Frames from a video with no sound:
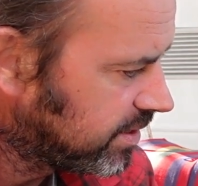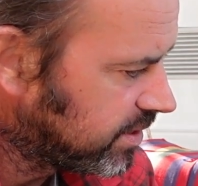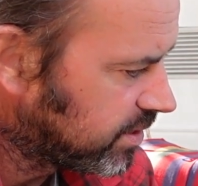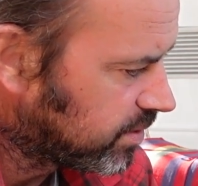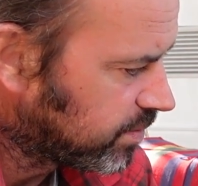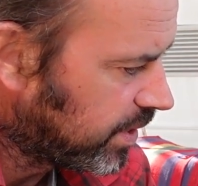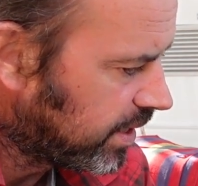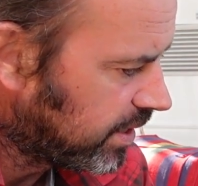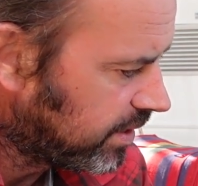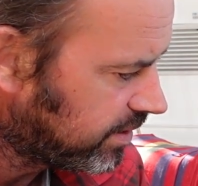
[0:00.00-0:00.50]
as
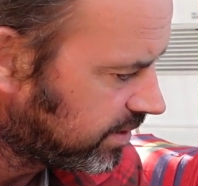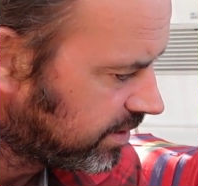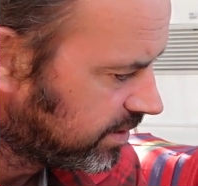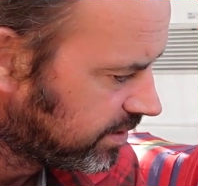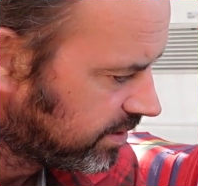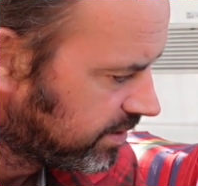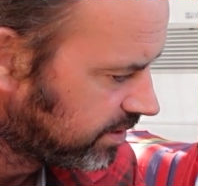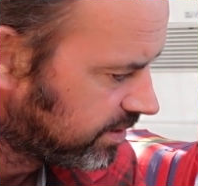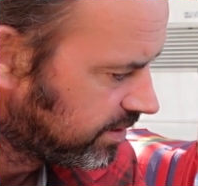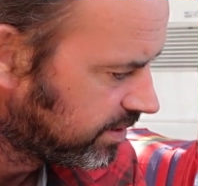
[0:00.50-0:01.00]
well.
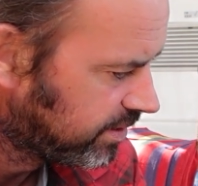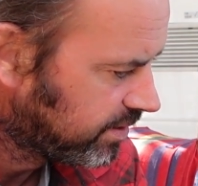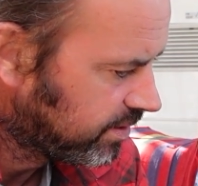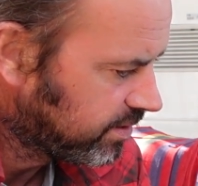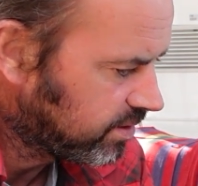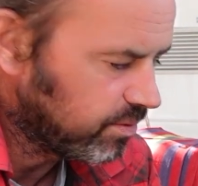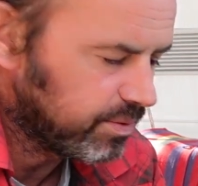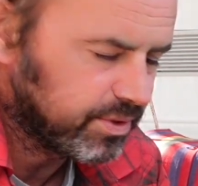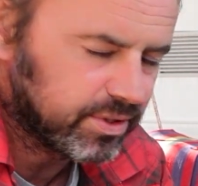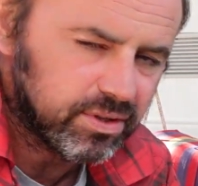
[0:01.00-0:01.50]

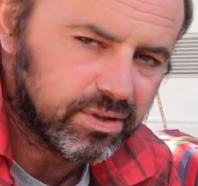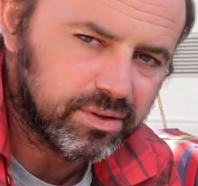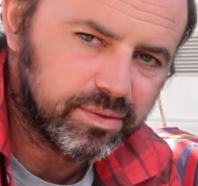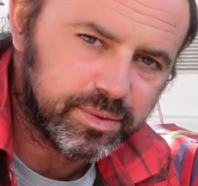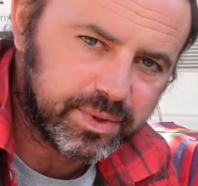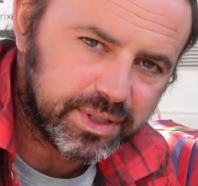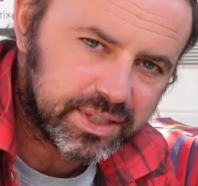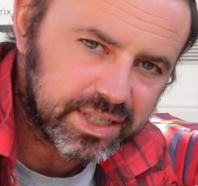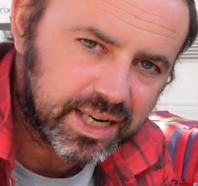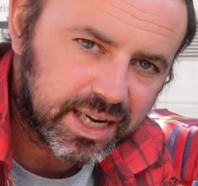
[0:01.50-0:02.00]
So
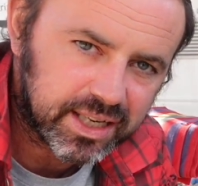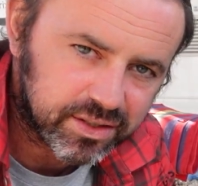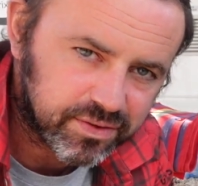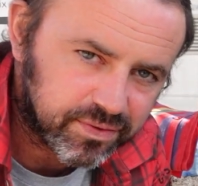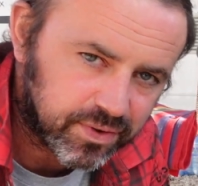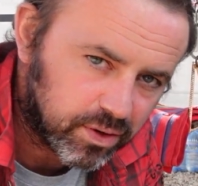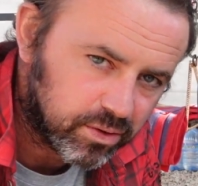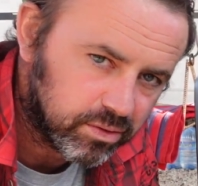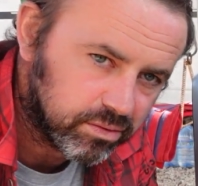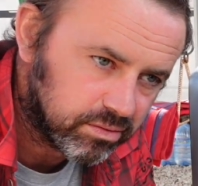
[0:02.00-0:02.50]
we charge
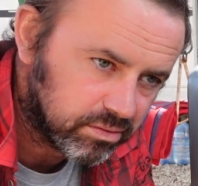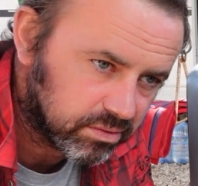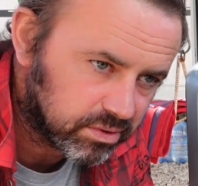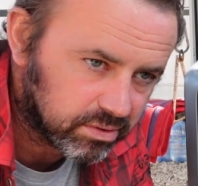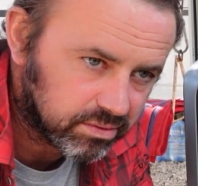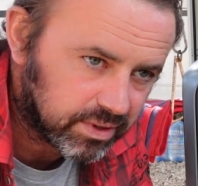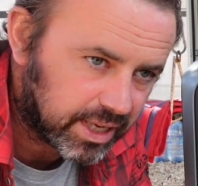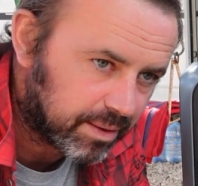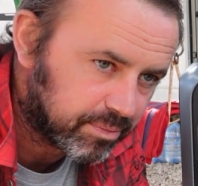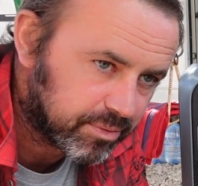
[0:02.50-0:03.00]

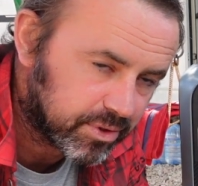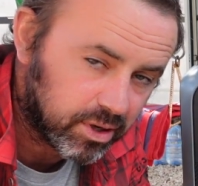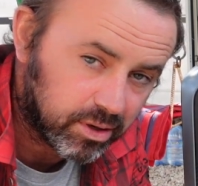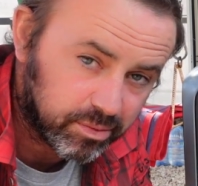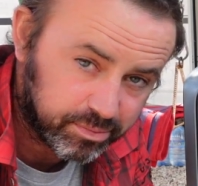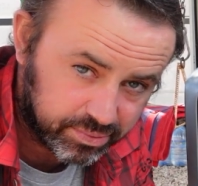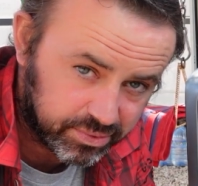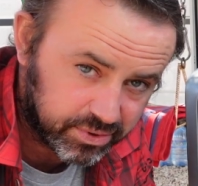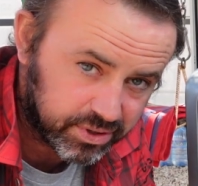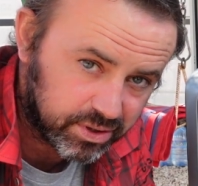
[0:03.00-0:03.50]
phones,
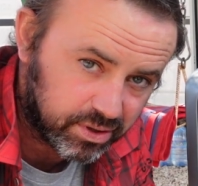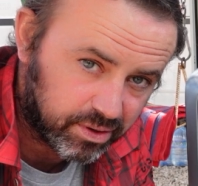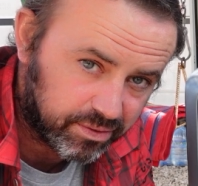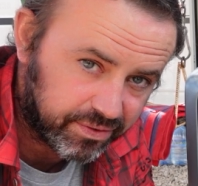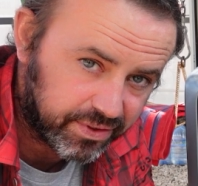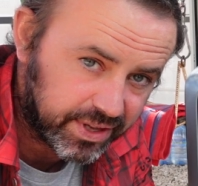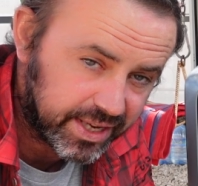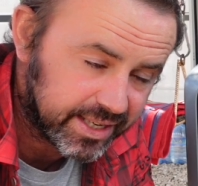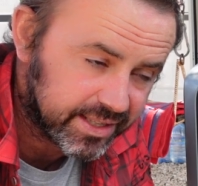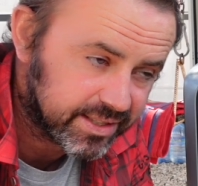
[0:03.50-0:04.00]
laptops
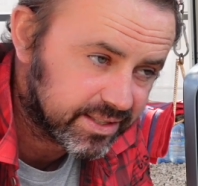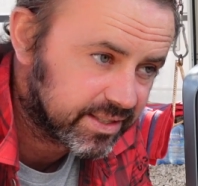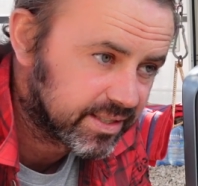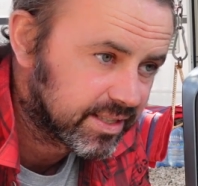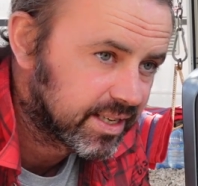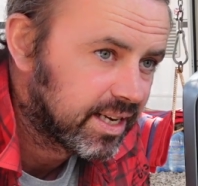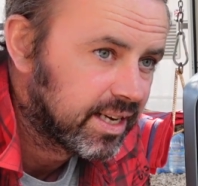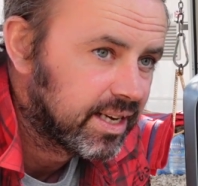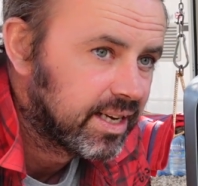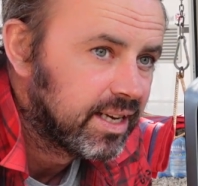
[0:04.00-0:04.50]
off this.
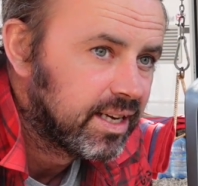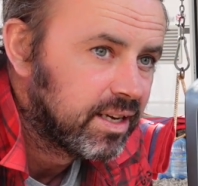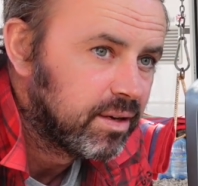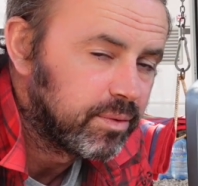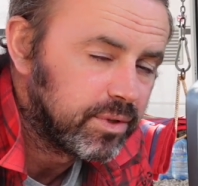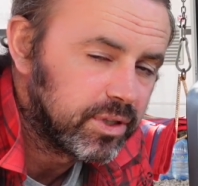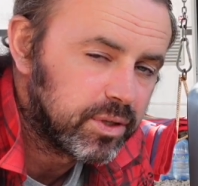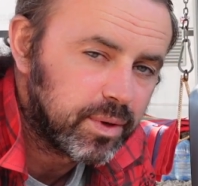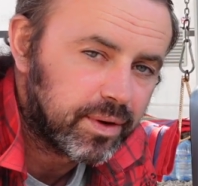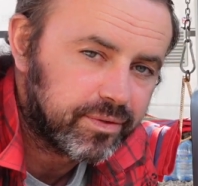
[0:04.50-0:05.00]

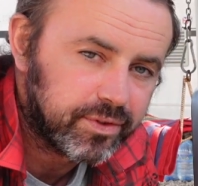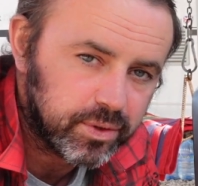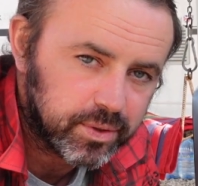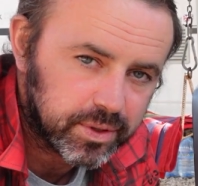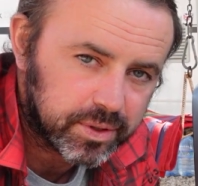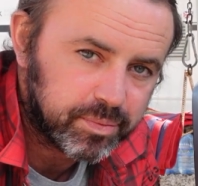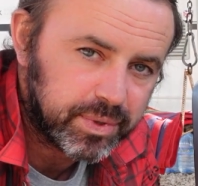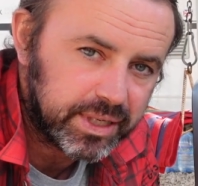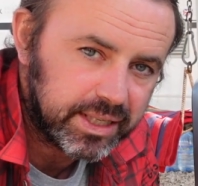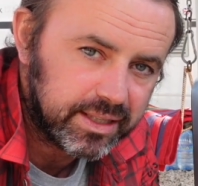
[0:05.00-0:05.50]
We do have
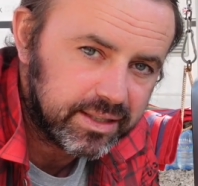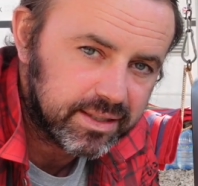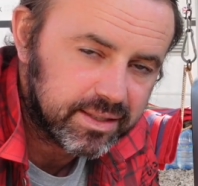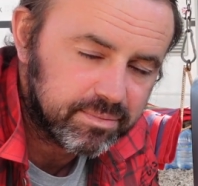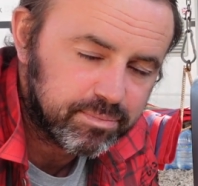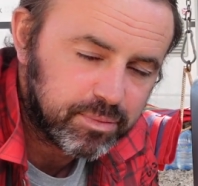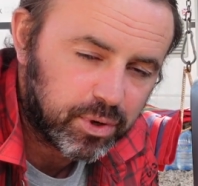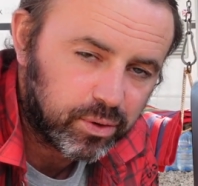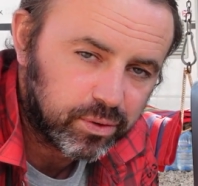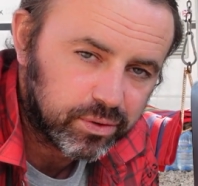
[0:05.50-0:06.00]
USB
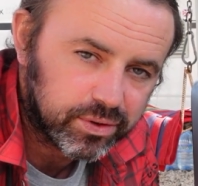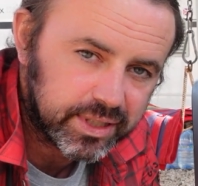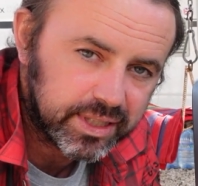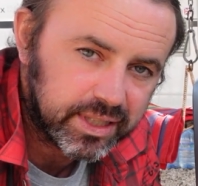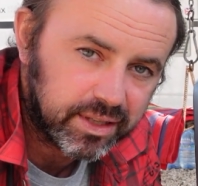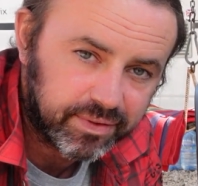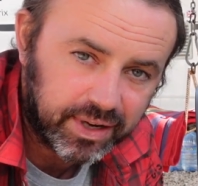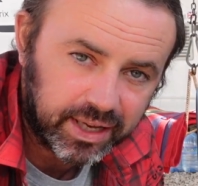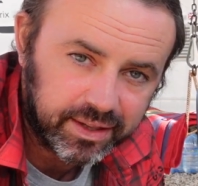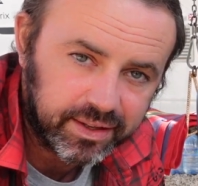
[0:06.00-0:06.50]
ports in
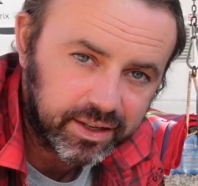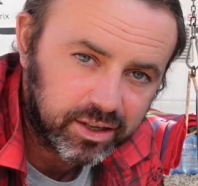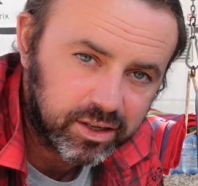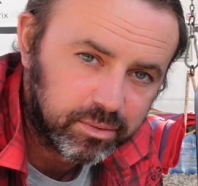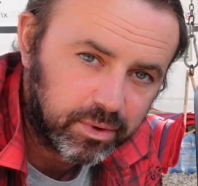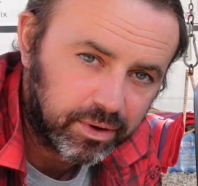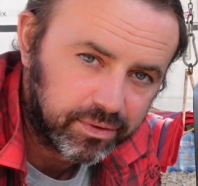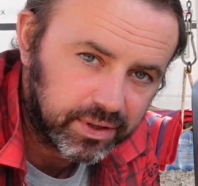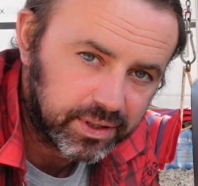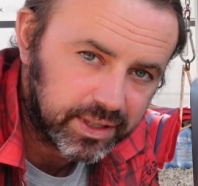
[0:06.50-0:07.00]
the van that
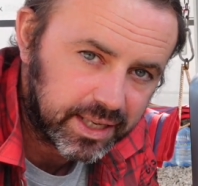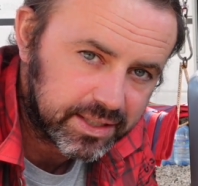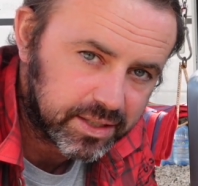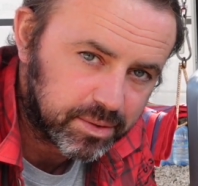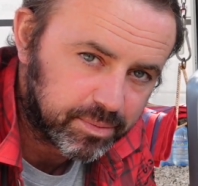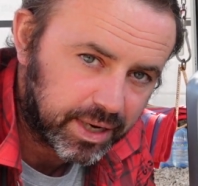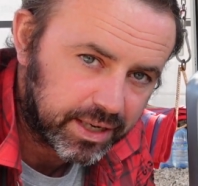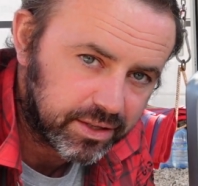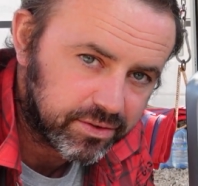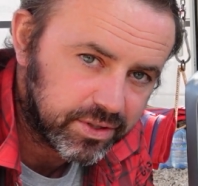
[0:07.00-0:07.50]
come off the leisure
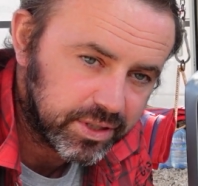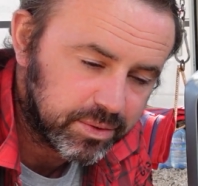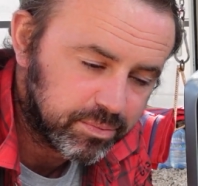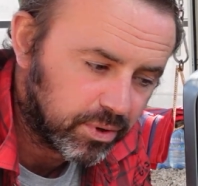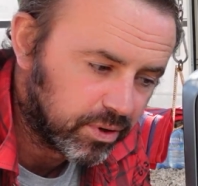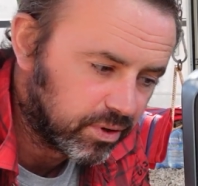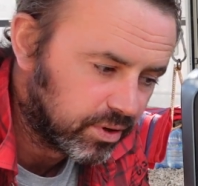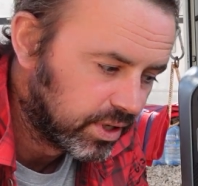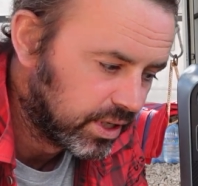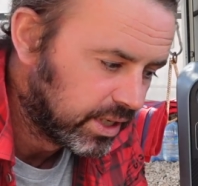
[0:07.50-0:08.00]
batteries,
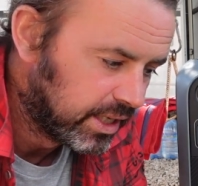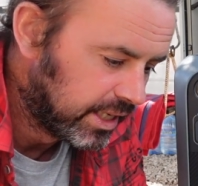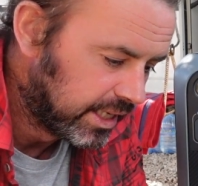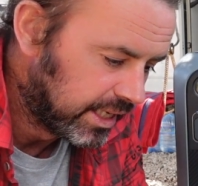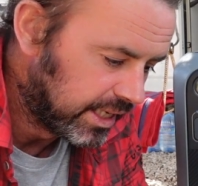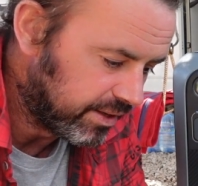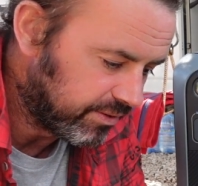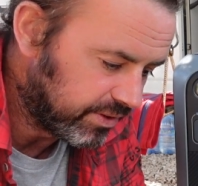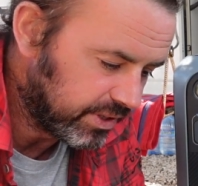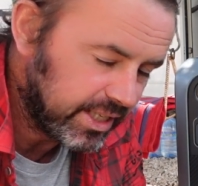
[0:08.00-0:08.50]
but
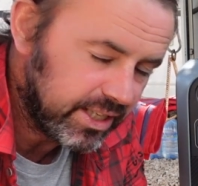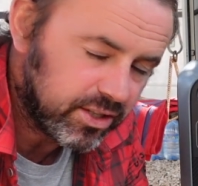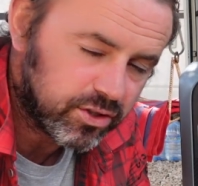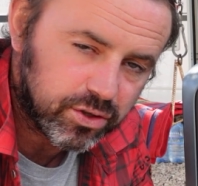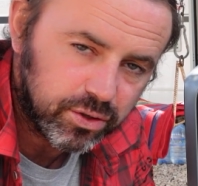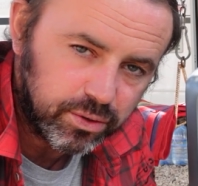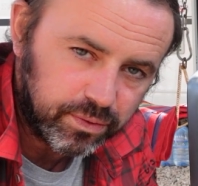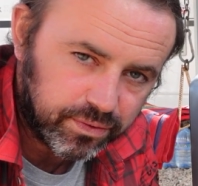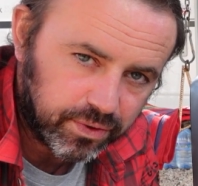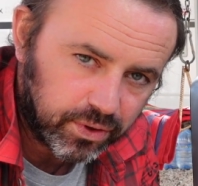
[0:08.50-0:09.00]
if we need
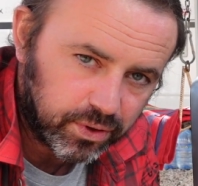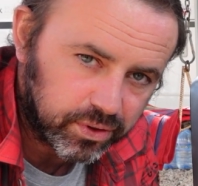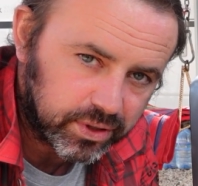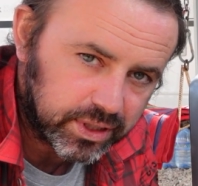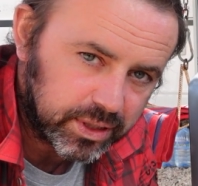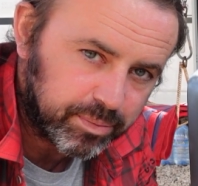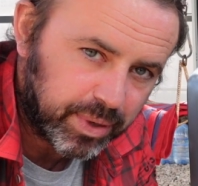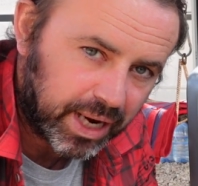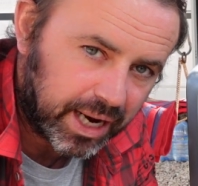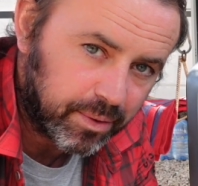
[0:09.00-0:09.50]

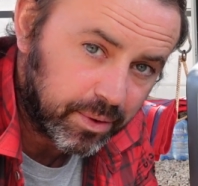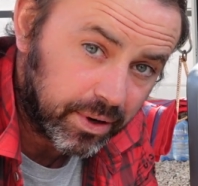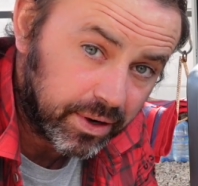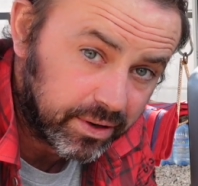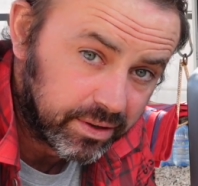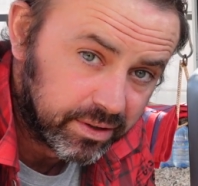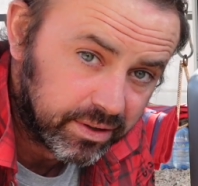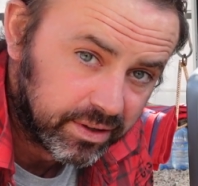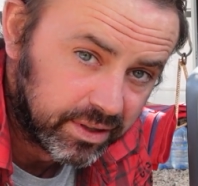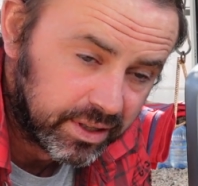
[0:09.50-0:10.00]
240 power,
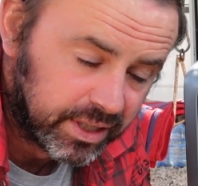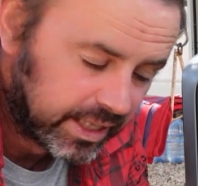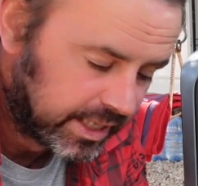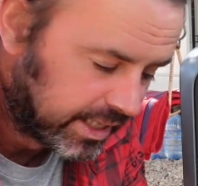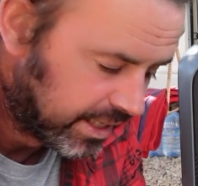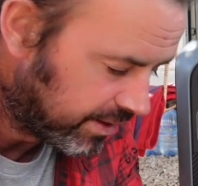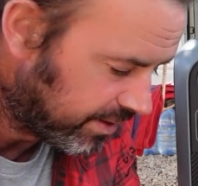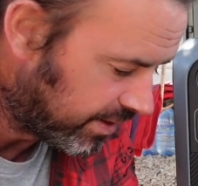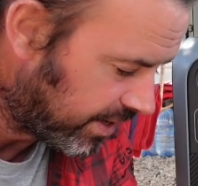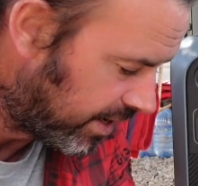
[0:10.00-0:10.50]

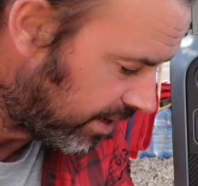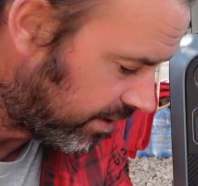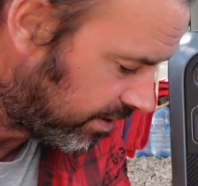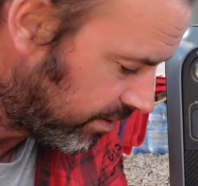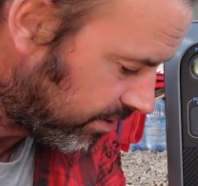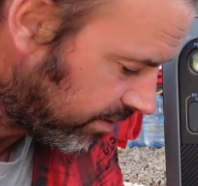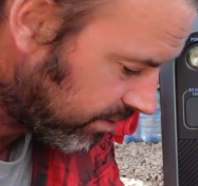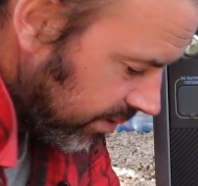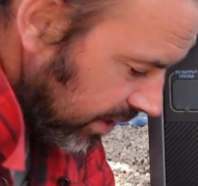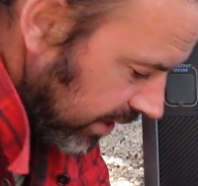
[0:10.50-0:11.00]

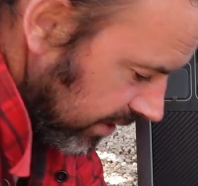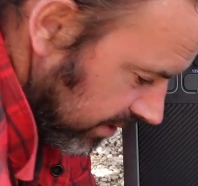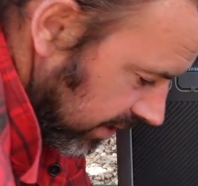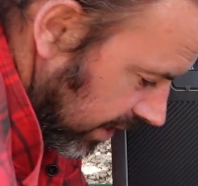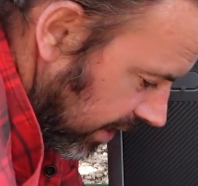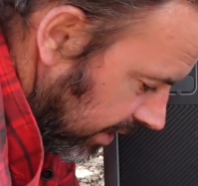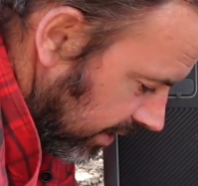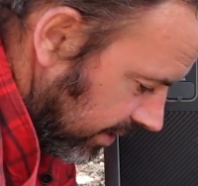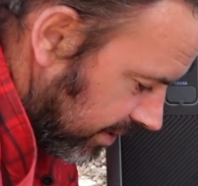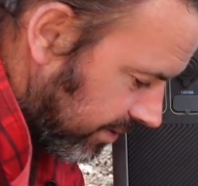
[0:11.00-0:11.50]
then things
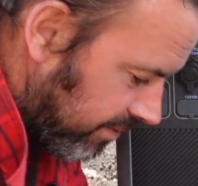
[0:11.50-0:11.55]
like